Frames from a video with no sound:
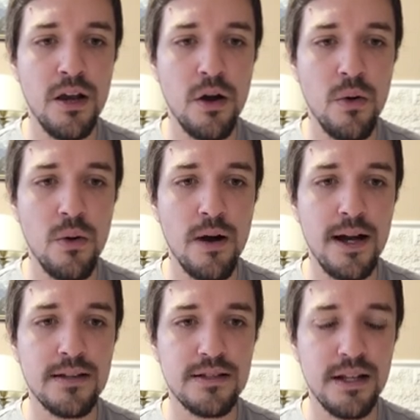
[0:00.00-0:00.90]
low
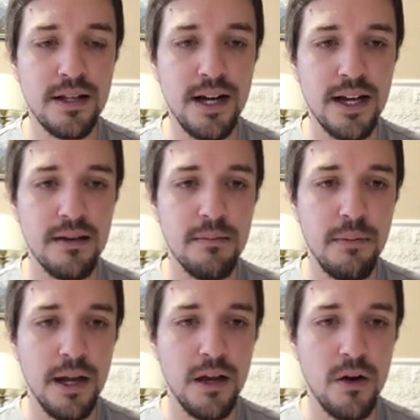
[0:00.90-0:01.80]
and sell high,
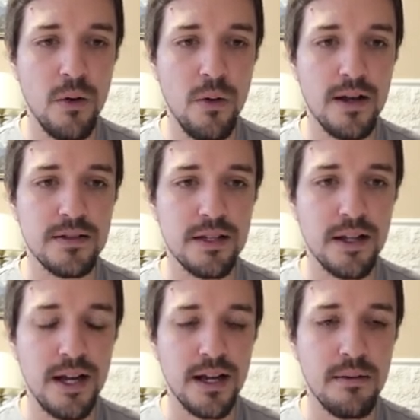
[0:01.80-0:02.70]
buy low and
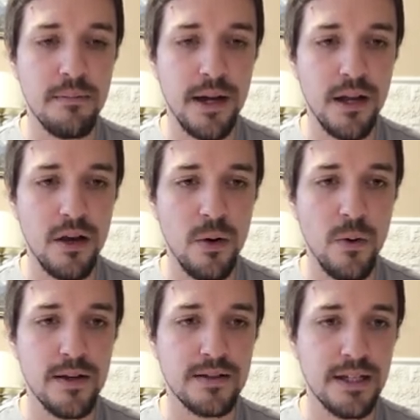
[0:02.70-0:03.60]
sell high, buy
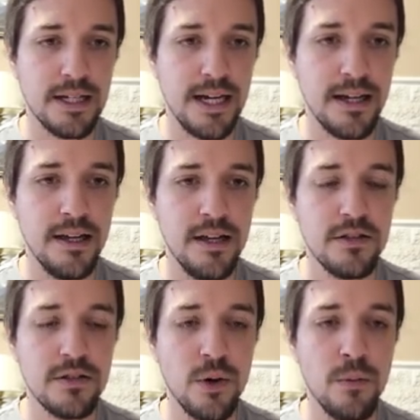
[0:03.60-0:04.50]
low and sell high.
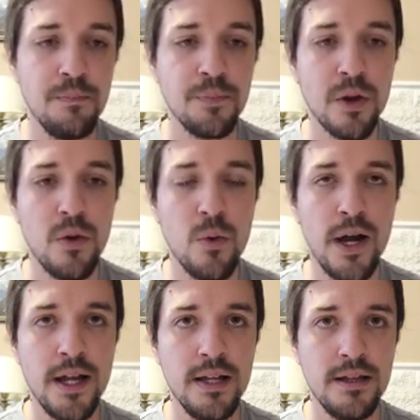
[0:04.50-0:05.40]
So
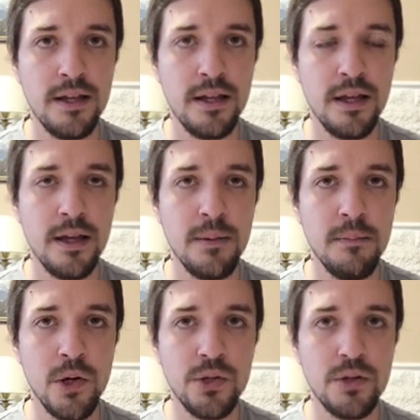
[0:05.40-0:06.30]
while the
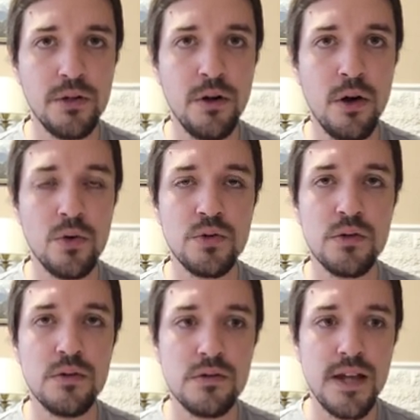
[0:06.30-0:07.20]
bot
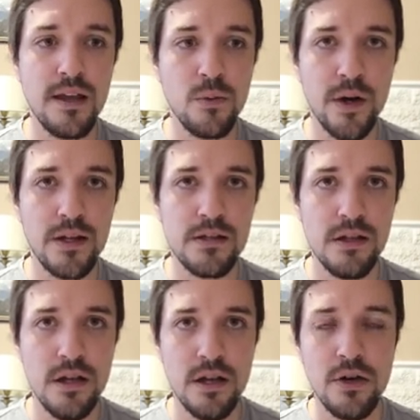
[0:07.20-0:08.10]
goes
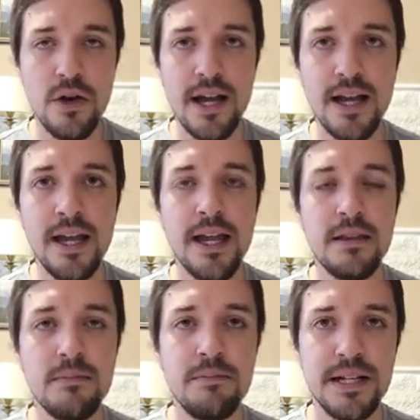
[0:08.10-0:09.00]
sideways, you can
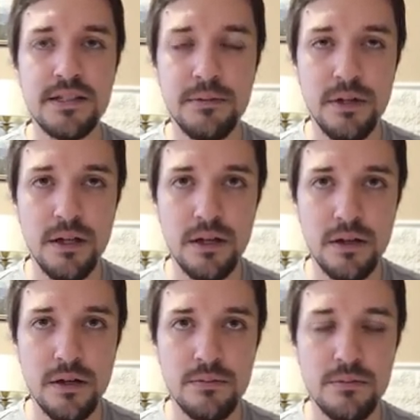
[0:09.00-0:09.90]
get passive
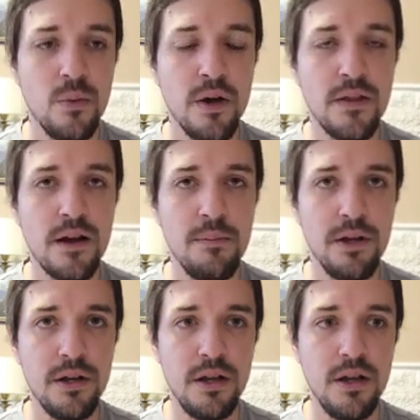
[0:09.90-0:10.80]
income. What
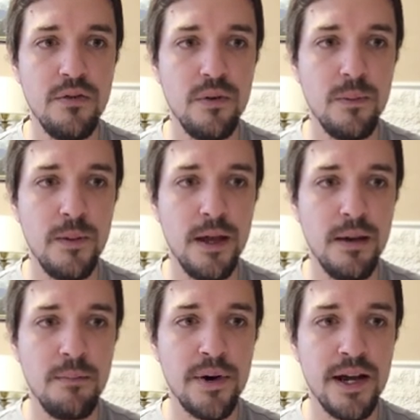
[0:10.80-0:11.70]
happens if
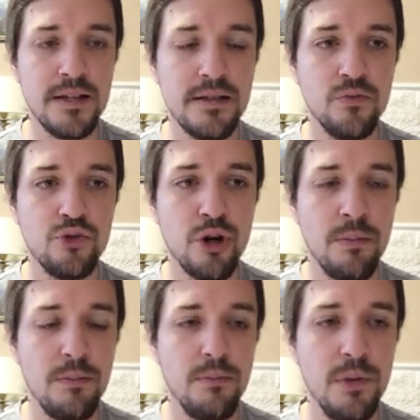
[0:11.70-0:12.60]
the price
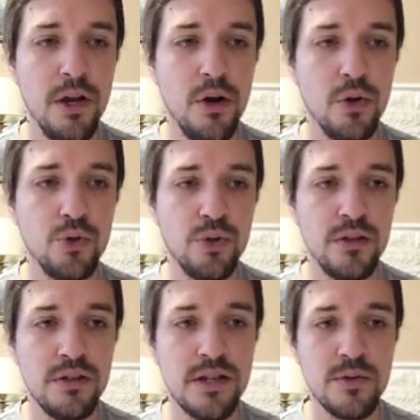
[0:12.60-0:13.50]
drop below
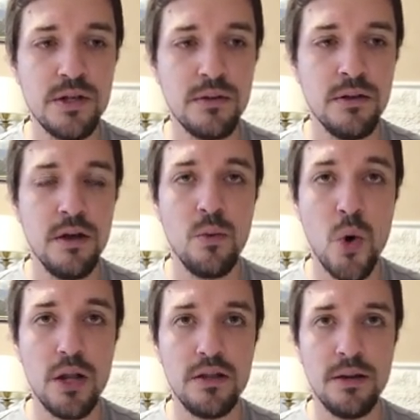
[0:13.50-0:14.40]
20,000?
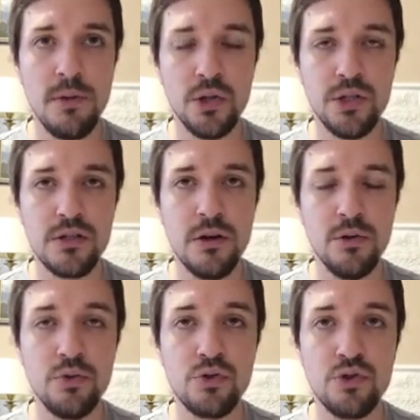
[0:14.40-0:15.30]
Well, the bot is
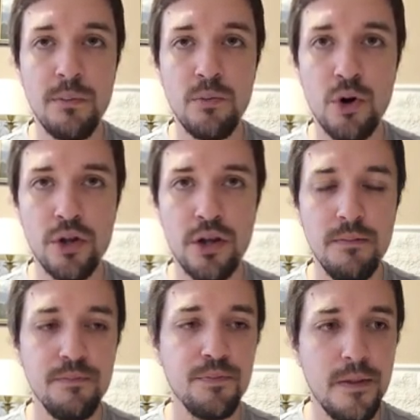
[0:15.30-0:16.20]
going to stop
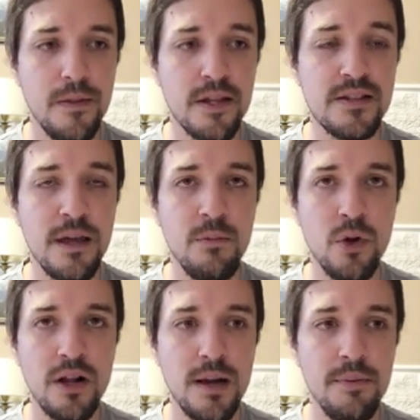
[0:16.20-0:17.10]
working. The same
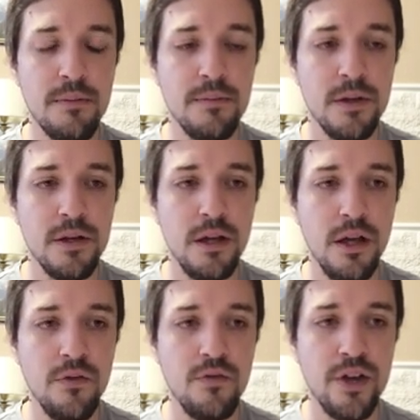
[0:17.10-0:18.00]
will happen
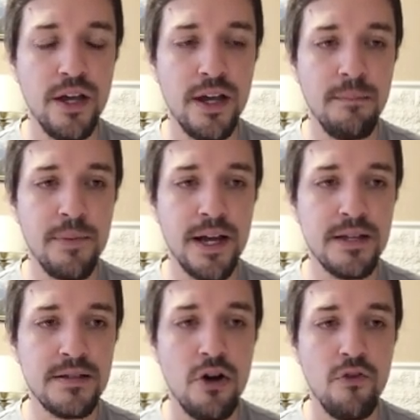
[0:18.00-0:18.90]
if the
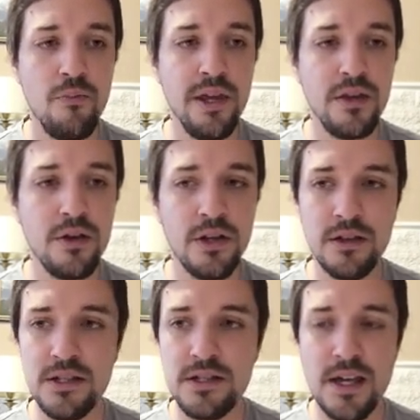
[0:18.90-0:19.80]
price of Bitcoin
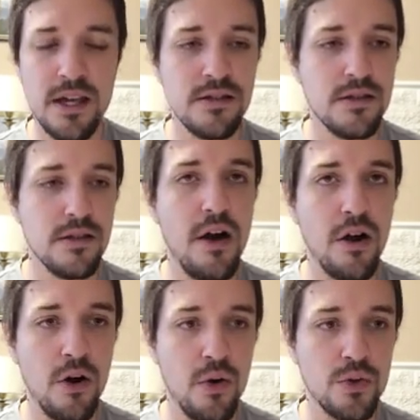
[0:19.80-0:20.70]
in this case
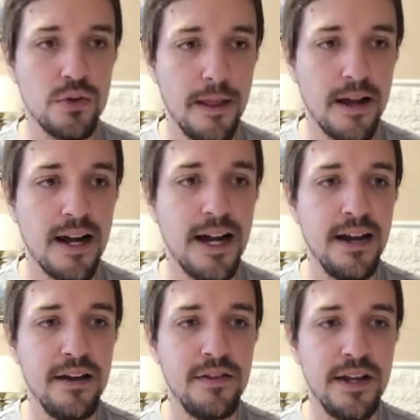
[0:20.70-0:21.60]
goes
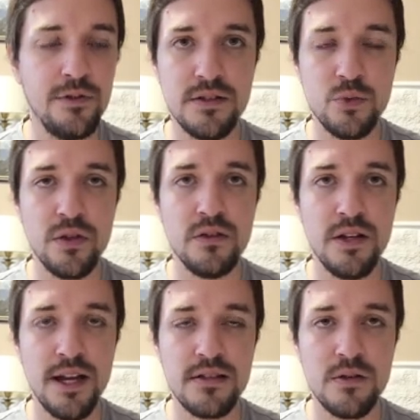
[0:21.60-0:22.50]
higher than
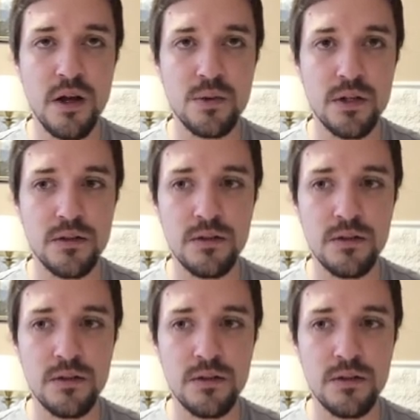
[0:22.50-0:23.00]
29,000.